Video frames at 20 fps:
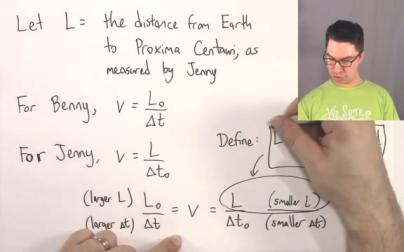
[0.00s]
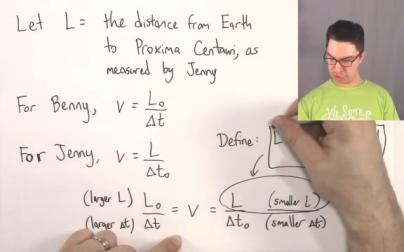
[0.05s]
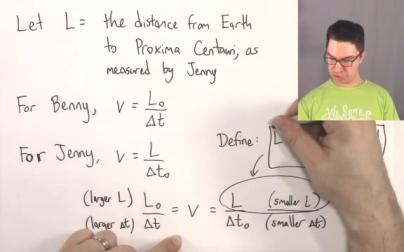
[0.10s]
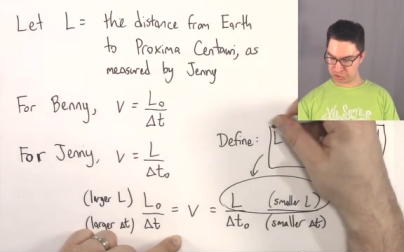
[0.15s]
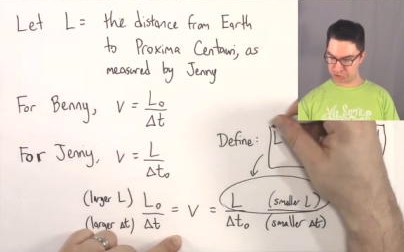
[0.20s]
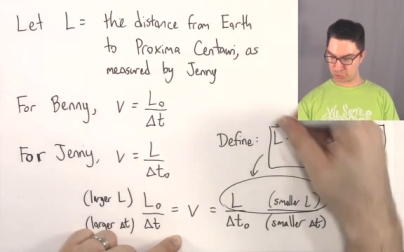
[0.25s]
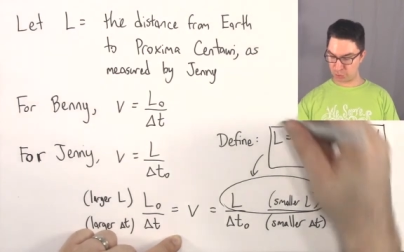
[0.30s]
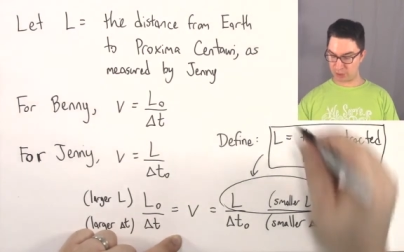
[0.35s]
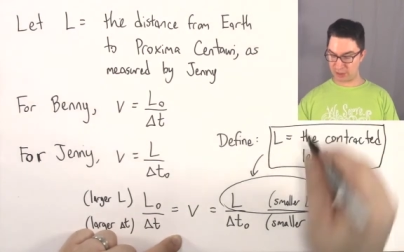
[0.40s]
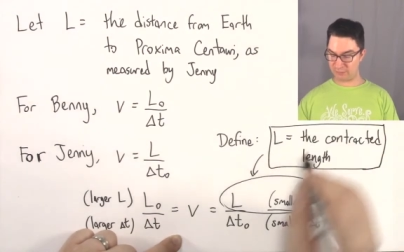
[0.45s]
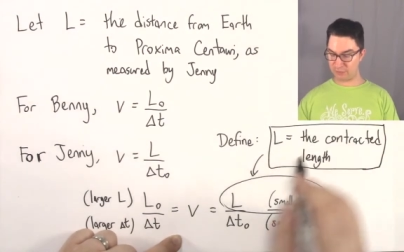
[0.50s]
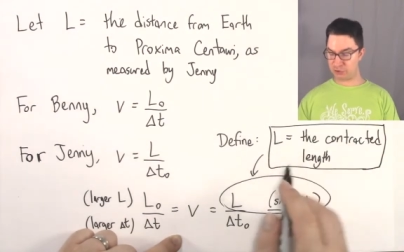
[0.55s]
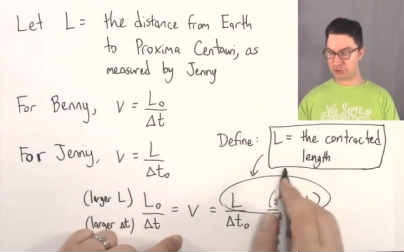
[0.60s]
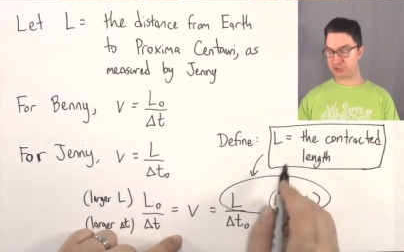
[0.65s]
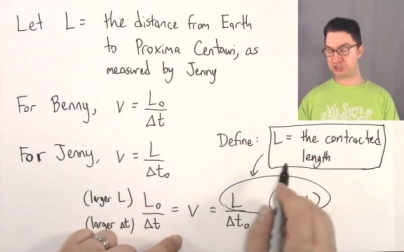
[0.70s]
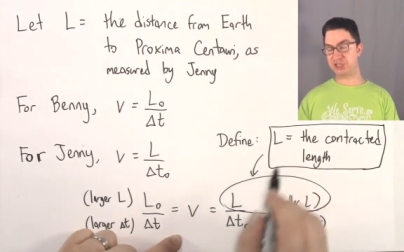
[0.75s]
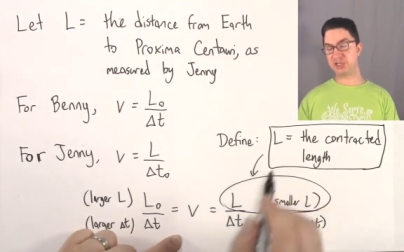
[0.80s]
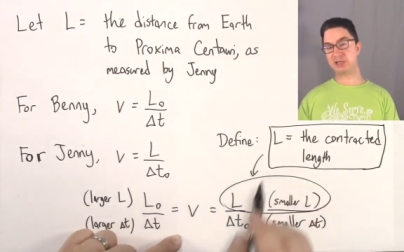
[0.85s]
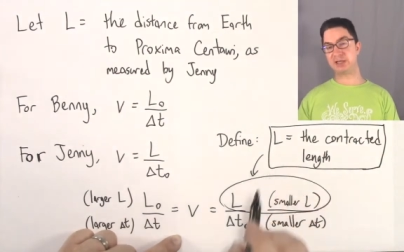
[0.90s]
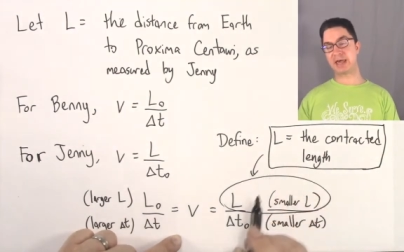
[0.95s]
So whenever you
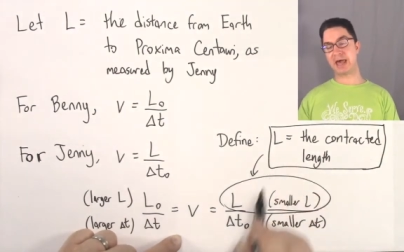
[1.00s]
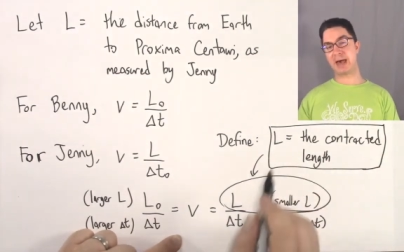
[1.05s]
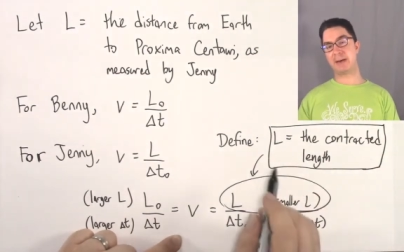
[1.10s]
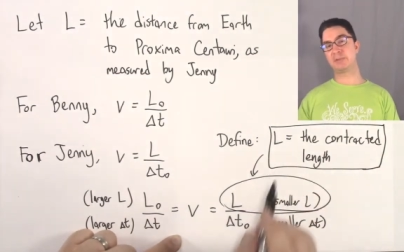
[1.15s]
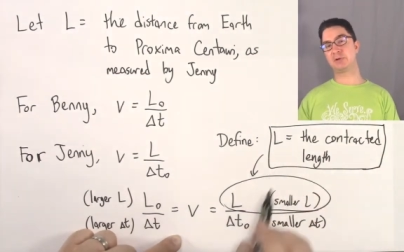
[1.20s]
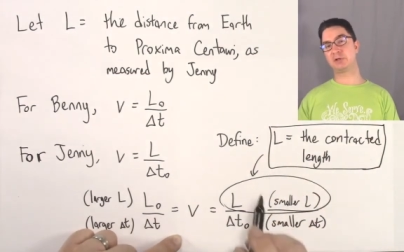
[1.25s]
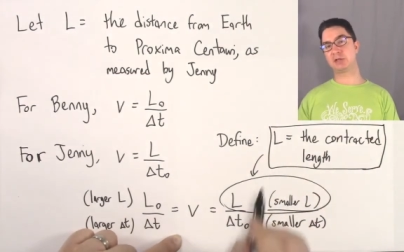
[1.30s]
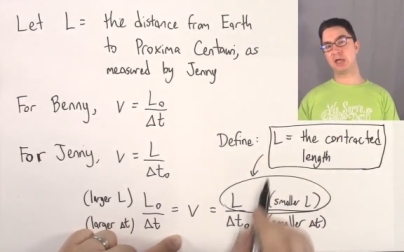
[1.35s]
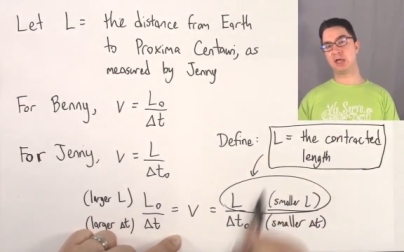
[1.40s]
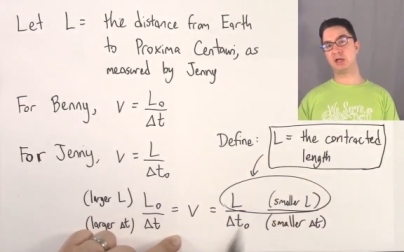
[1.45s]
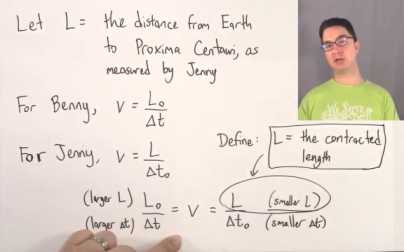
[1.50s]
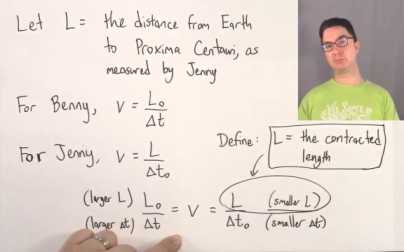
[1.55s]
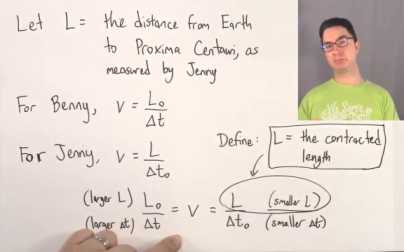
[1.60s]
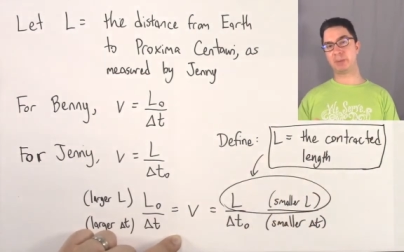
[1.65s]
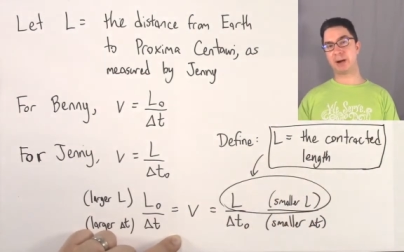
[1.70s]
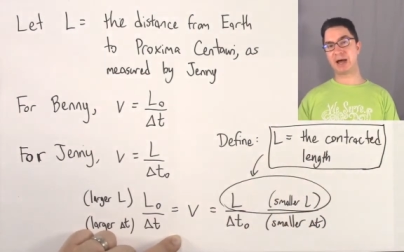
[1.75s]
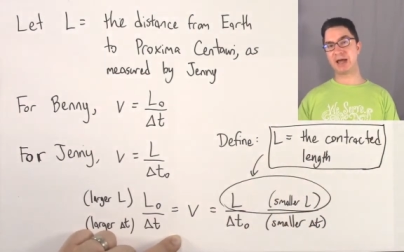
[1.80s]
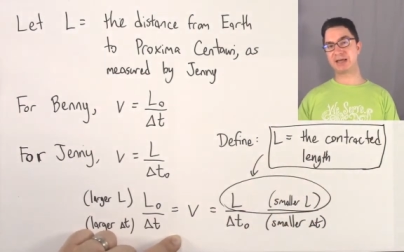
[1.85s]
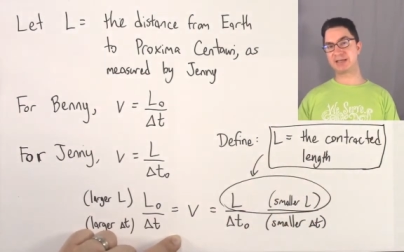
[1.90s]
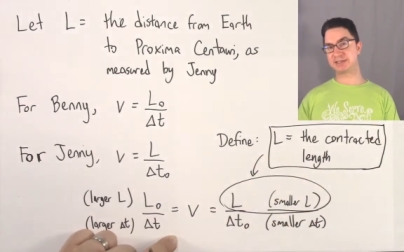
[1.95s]
see capital L
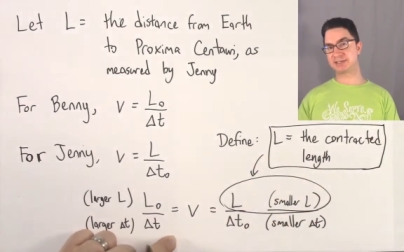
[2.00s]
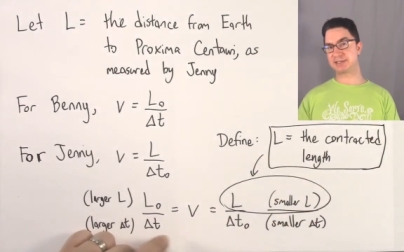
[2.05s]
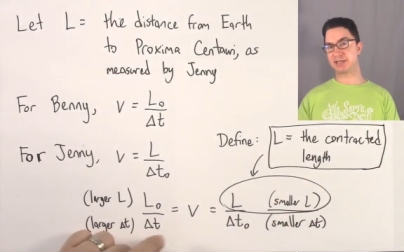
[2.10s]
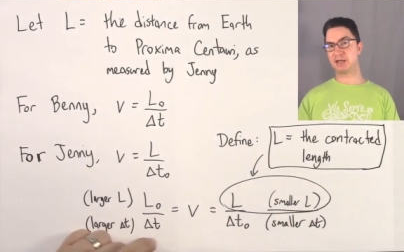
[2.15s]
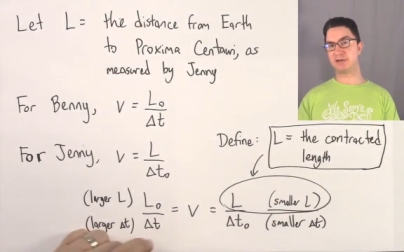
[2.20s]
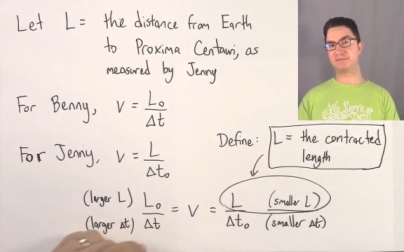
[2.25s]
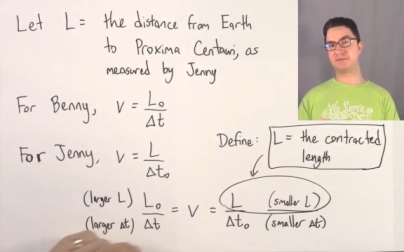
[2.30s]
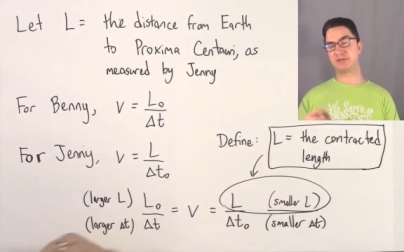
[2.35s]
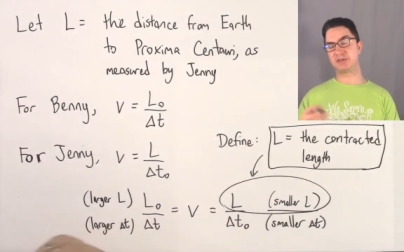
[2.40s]
by itself